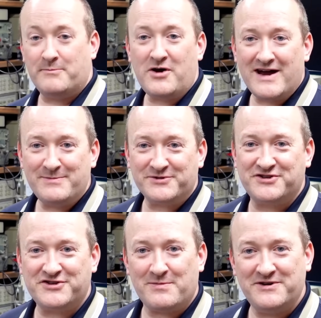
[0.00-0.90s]
I'm not able
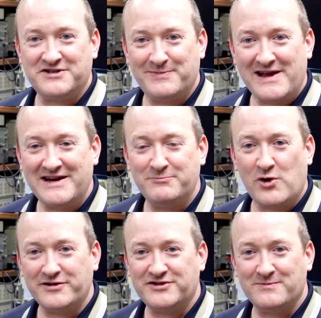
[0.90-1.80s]
to stop and explain
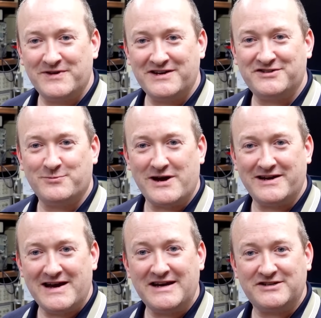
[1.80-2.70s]
why something is the
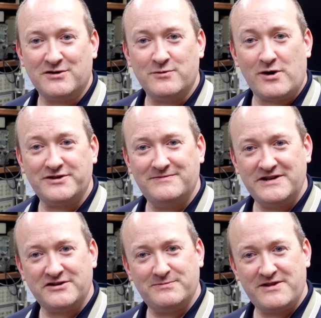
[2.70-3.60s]
way it is, otherwise
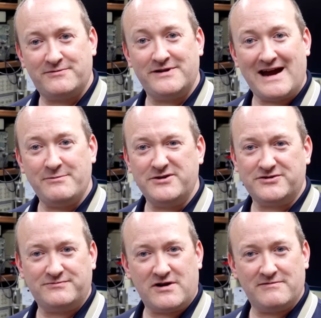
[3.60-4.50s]
the videos will be 3
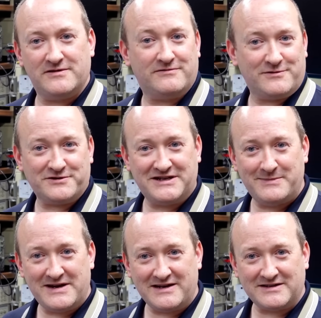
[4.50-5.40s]
hours rather than
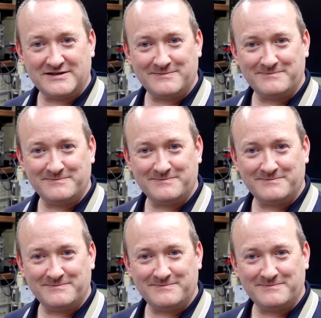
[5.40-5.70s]
40 minutes.